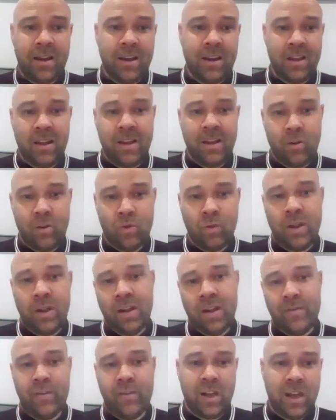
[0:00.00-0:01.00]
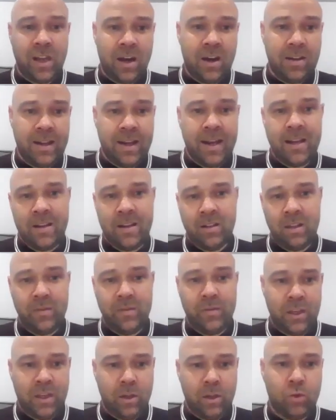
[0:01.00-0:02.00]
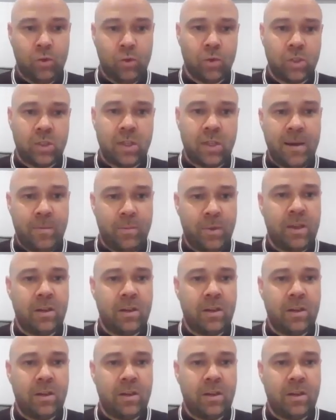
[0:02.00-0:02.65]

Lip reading: I could go and get you, hand it in, leave it at your doorstep,